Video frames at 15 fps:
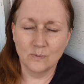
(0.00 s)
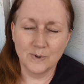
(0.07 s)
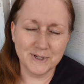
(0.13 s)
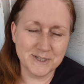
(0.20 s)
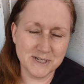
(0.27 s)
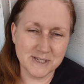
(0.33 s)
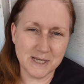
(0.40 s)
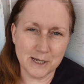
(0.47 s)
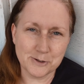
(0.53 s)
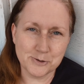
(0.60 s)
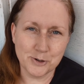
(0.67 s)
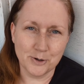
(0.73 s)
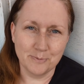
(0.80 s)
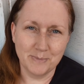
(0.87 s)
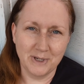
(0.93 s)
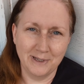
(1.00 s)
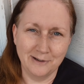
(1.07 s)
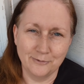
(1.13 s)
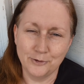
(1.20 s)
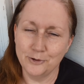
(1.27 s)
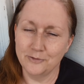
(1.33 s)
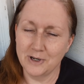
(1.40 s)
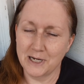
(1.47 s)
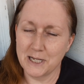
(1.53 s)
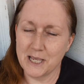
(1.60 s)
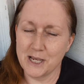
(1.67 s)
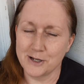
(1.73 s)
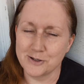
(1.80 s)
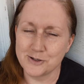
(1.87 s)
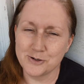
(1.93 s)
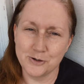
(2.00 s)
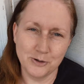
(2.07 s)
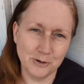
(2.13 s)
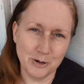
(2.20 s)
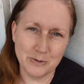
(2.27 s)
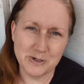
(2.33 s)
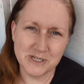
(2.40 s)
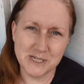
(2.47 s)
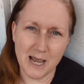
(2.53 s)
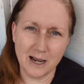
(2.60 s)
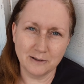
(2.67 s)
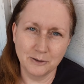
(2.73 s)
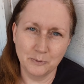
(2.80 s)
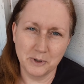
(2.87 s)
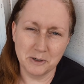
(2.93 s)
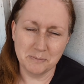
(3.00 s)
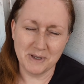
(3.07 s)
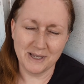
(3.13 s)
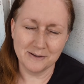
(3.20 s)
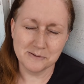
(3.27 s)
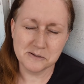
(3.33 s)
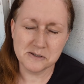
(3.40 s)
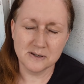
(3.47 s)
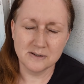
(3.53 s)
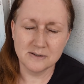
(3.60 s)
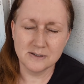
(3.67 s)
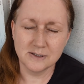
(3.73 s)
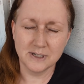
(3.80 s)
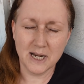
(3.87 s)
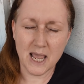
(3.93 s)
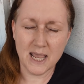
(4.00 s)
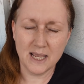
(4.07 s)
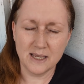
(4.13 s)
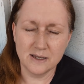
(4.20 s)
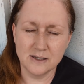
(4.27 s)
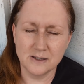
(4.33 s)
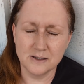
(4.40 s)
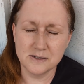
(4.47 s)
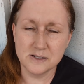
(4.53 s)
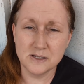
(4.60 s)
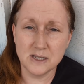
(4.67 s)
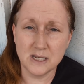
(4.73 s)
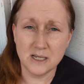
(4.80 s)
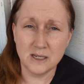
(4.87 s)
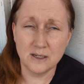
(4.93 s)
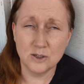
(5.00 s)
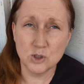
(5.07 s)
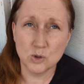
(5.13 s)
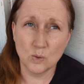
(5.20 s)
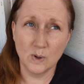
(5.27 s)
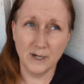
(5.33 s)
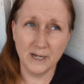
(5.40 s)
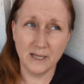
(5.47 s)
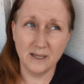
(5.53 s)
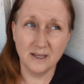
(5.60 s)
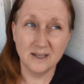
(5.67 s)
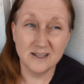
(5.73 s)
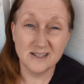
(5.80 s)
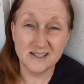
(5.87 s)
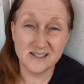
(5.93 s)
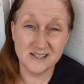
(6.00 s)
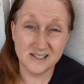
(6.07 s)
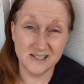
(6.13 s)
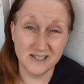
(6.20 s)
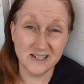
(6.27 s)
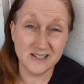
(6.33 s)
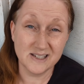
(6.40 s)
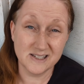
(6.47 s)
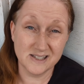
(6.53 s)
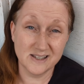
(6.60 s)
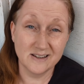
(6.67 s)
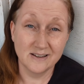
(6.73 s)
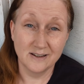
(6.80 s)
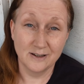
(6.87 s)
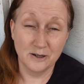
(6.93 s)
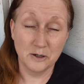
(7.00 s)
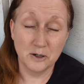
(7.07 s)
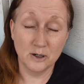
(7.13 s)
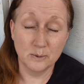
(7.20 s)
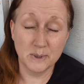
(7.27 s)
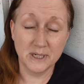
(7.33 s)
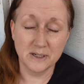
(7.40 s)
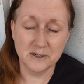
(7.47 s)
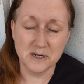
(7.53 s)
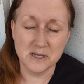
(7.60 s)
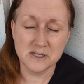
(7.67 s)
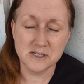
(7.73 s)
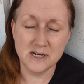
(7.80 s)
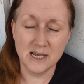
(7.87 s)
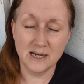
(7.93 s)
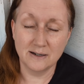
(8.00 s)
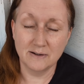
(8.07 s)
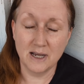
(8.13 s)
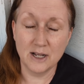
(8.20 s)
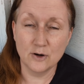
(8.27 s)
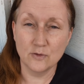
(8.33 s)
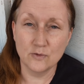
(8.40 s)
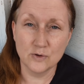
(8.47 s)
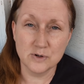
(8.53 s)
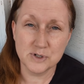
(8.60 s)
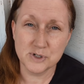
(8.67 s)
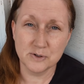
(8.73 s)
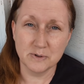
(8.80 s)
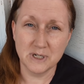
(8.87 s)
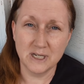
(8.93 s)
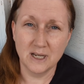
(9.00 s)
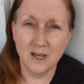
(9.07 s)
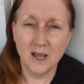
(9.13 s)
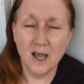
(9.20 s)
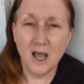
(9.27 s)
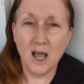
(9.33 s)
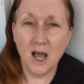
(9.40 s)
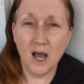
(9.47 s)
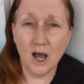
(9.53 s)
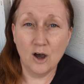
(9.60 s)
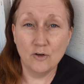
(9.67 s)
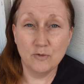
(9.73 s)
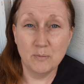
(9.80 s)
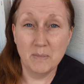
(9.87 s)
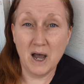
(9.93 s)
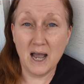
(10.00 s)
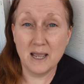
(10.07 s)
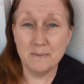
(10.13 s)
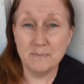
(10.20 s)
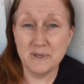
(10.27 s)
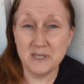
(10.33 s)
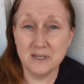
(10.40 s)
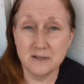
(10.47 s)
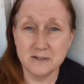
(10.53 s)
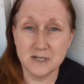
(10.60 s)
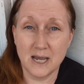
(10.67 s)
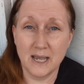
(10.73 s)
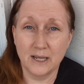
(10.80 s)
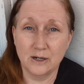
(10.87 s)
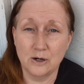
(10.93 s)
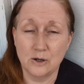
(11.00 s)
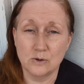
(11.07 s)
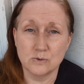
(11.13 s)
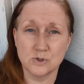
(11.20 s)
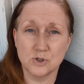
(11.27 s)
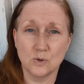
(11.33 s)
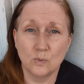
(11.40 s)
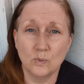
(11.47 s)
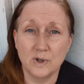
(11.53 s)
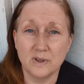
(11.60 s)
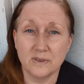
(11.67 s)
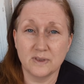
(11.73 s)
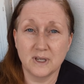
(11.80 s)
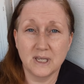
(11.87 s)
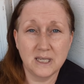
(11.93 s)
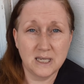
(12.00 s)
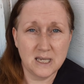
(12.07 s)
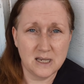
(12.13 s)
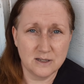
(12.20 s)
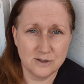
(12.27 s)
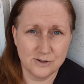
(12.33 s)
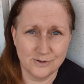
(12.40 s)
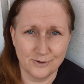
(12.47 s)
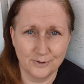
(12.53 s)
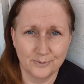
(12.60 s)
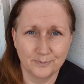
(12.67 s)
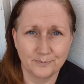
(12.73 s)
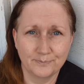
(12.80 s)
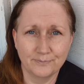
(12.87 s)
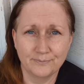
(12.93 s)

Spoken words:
What does that term mean? If you've had cancer, you know exactly what it means. Today is the 26th, oh my goodness, now anniversary of my being diagnosed with cancer,